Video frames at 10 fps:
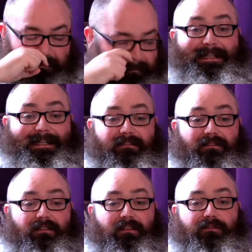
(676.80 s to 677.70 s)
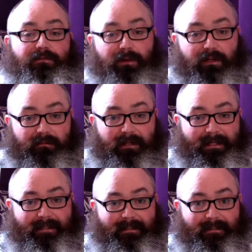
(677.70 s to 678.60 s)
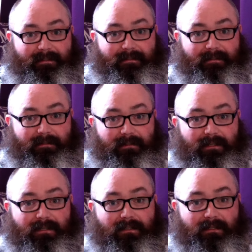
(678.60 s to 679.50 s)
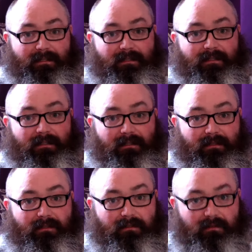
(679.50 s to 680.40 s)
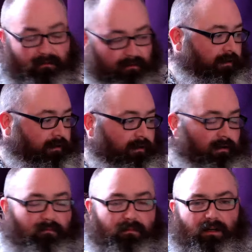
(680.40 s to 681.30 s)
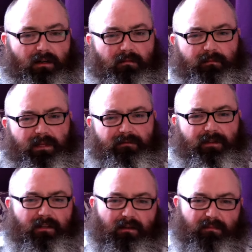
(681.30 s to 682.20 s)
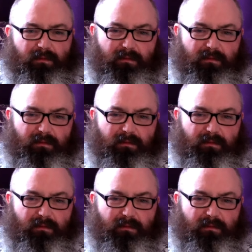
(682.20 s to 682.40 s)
Yet another Spider-Man. Yay. I'm a bit fed up,